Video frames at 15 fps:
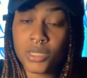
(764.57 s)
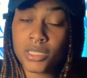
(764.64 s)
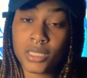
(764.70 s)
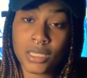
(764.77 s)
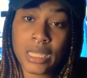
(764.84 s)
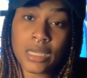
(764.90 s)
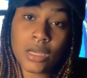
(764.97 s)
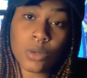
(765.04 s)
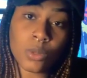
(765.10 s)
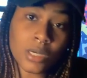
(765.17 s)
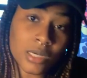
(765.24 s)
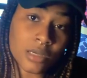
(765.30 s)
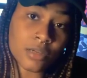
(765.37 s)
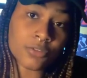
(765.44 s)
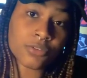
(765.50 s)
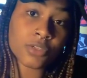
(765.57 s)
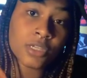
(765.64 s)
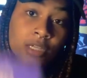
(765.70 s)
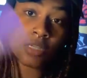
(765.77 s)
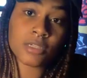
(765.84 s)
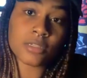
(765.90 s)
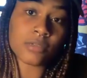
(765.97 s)
need to let go of.
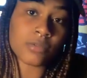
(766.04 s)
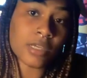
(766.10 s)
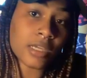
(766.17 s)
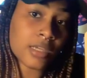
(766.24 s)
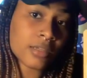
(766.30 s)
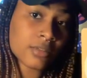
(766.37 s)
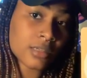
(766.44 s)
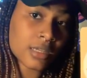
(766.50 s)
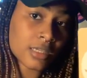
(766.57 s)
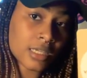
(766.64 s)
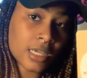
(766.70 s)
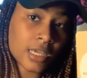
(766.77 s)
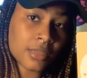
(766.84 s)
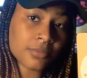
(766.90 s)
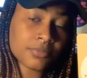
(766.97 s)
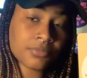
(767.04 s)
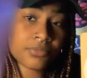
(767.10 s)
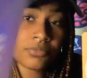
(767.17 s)
Okay, again,